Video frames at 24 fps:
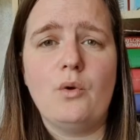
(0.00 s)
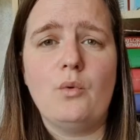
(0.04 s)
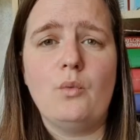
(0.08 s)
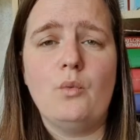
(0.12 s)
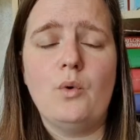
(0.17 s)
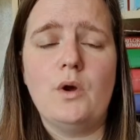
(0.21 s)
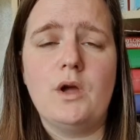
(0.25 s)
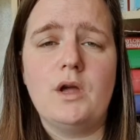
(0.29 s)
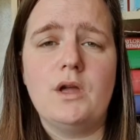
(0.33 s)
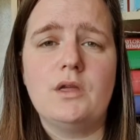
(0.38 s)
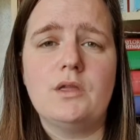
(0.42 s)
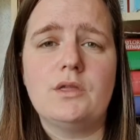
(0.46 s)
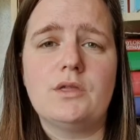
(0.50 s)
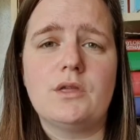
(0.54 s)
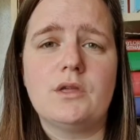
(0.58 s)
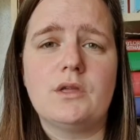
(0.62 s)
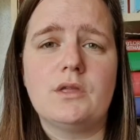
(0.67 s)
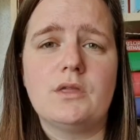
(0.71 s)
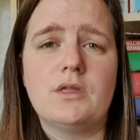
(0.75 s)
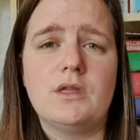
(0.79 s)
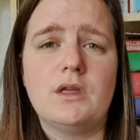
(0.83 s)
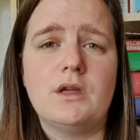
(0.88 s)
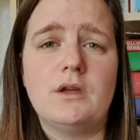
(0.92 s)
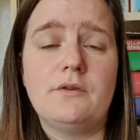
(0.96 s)
with
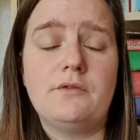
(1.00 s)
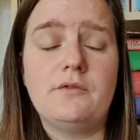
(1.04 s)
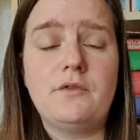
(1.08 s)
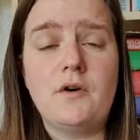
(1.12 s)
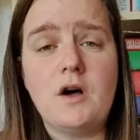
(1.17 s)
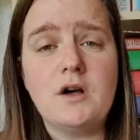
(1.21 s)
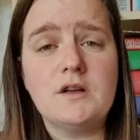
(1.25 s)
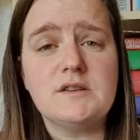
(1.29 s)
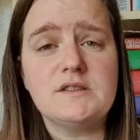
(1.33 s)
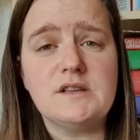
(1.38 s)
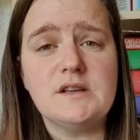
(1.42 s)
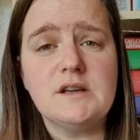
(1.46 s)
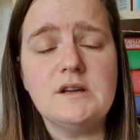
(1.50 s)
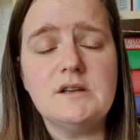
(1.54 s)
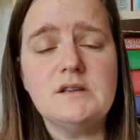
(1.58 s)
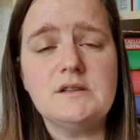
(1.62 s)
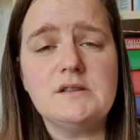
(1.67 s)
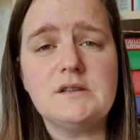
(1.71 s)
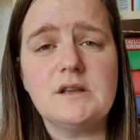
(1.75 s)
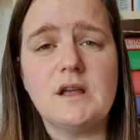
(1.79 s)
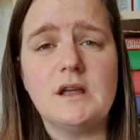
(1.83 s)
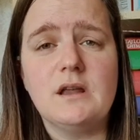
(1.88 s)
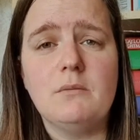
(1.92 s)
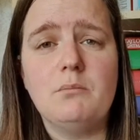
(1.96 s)
the
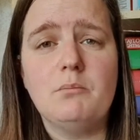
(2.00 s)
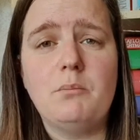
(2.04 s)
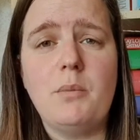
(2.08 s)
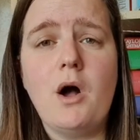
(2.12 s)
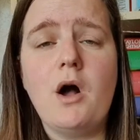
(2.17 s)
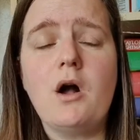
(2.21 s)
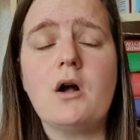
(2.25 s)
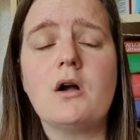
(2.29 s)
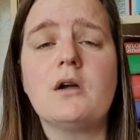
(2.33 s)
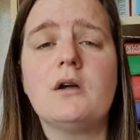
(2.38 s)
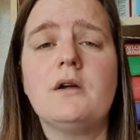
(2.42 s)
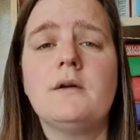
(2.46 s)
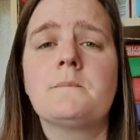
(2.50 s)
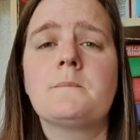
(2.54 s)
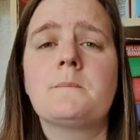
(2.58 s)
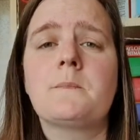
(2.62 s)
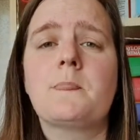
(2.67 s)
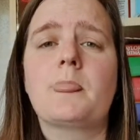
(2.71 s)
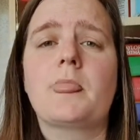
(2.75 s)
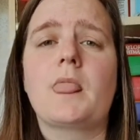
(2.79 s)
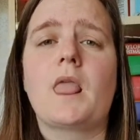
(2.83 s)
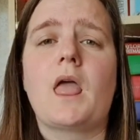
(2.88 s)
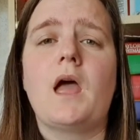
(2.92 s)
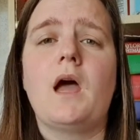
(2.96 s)
Farseers in Buck.
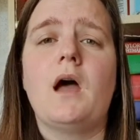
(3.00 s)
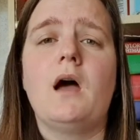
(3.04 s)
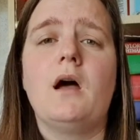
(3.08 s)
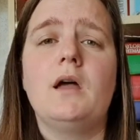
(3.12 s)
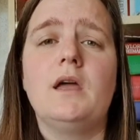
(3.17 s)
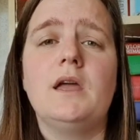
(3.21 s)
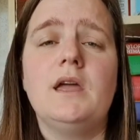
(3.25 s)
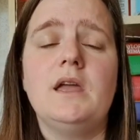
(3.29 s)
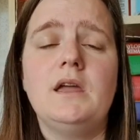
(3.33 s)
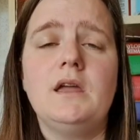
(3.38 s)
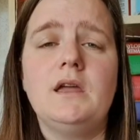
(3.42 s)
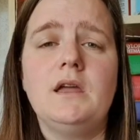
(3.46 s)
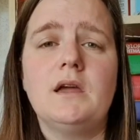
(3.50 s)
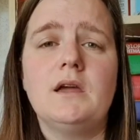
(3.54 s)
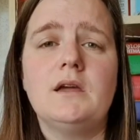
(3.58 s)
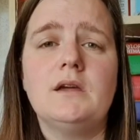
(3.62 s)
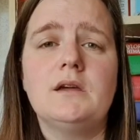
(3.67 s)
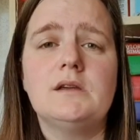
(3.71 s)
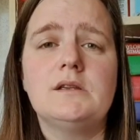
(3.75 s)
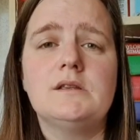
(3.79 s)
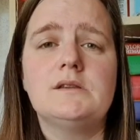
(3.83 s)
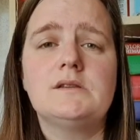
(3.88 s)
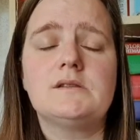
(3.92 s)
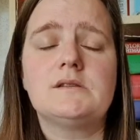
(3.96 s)
Uh, he
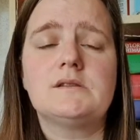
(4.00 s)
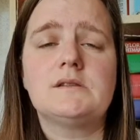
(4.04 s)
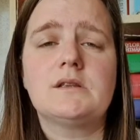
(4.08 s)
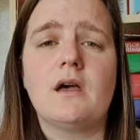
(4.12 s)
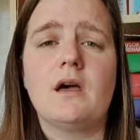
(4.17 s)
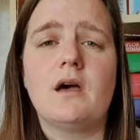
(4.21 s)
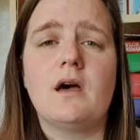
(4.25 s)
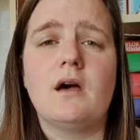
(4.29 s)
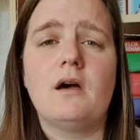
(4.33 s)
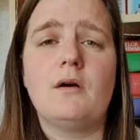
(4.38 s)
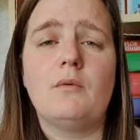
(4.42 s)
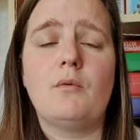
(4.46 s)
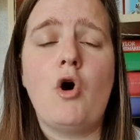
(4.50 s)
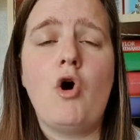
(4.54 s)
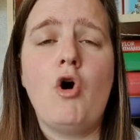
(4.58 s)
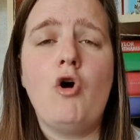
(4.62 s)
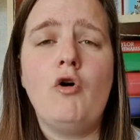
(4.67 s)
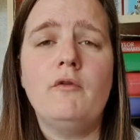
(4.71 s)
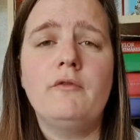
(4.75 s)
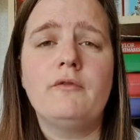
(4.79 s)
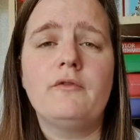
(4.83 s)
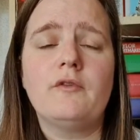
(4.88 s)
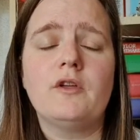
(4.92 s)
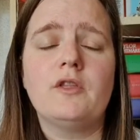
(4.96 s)
is uh,
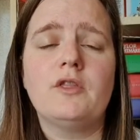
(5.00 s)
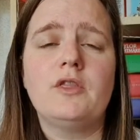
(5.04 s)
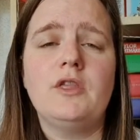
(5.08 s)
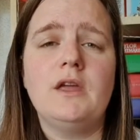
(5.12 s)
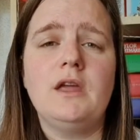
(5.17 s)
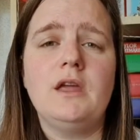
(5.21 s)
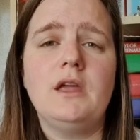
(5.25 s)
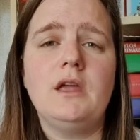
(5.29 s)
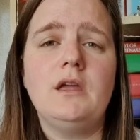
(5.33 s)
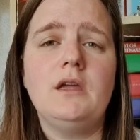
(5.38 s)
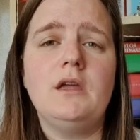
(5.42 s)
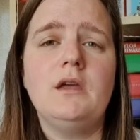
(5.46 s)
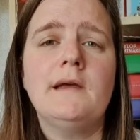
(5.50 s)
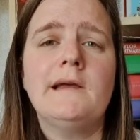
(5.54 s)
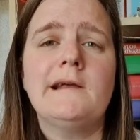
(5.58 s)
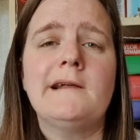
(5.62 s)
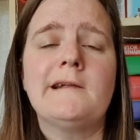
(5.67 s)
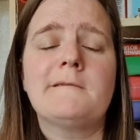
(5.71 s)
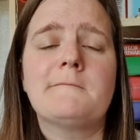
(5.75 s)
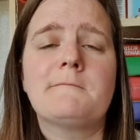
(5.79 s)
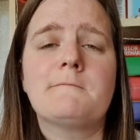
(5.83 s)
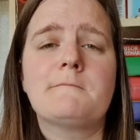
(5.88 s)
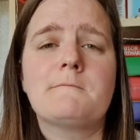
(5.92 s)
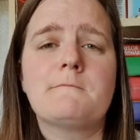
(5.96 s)
of the
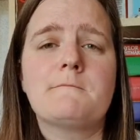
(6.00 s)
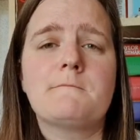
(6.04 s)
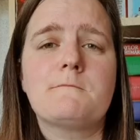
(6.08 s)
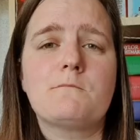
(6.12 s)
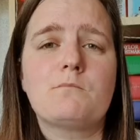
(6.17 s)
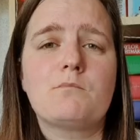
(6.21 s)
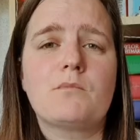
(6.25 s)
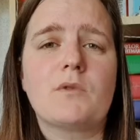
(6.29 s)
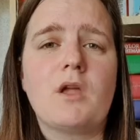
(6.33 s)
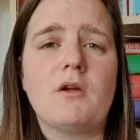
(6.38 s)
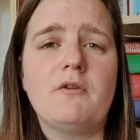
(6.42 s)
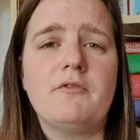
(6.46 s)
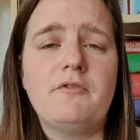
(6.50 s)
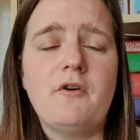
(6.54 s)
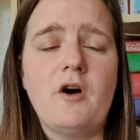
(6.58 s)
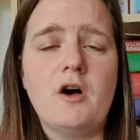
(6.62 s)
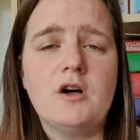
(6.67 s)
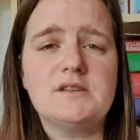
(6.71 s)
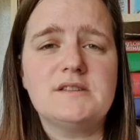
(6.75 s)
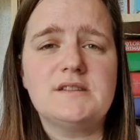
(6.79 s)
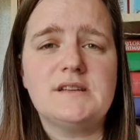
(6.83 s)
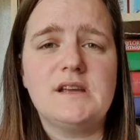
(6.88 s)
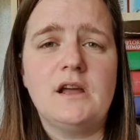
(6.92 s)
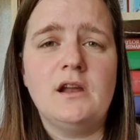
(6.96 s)

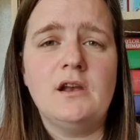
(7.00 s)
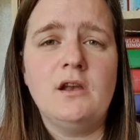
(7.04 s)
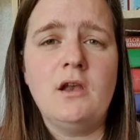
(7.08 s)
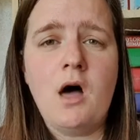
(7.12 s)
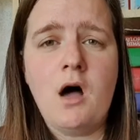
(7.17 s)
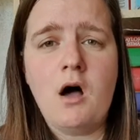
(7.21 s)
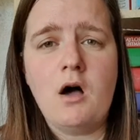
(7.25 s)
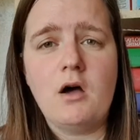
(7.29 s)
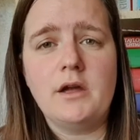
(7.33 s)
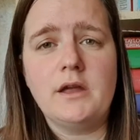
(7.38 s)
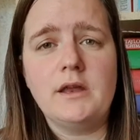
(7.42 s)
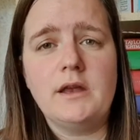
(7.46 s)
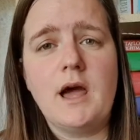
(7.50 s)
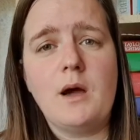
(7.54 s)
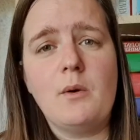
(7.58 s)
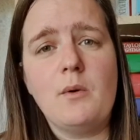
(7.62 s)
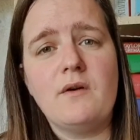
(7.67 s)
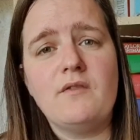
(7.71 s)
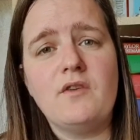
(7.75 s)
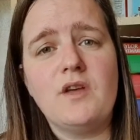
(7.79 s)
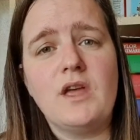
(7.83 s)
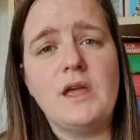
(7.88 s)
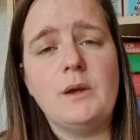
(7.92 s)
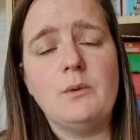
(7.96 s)
Farseer line,
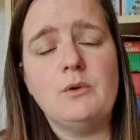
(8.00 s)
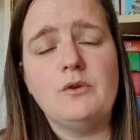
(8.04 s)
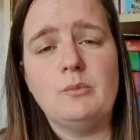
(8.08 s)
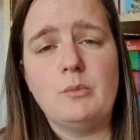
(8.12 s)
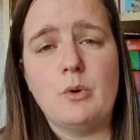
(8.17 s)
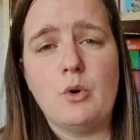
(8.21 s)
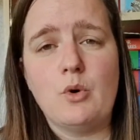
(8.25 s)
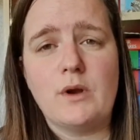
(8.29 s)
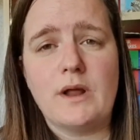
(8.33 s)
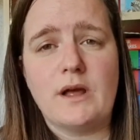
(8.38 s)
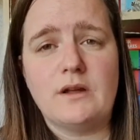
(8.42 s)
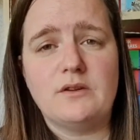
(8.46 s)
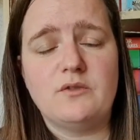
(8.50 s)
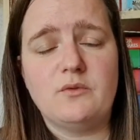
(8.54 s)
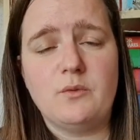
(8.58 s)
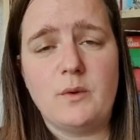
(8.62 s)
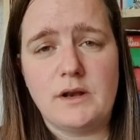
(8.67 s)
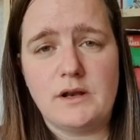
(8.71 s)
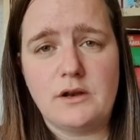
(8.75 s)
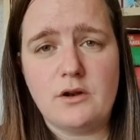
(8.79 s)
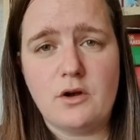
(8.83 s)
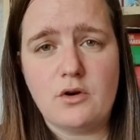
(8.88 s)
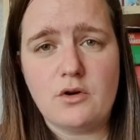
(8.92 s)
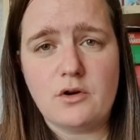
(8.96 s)
however, he was born out of
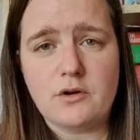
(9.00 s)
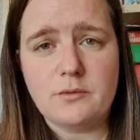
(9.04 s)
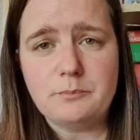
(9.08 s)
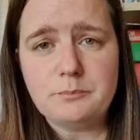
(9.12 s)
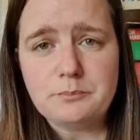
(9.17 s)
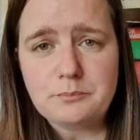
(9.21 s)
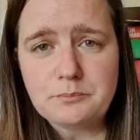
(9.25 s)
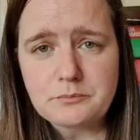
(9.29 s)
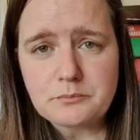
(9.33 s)
wedlock.